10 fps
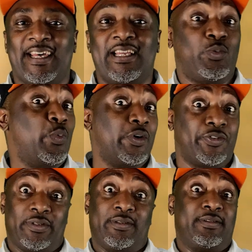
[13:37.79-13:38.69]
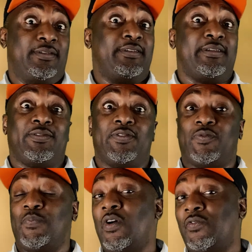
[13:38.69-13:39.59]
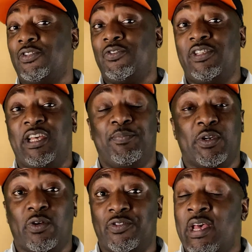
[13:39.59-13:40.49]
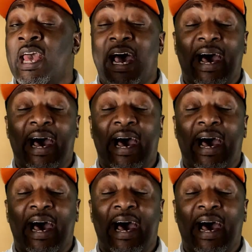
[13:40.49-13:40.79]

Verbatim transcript: That was just small for today because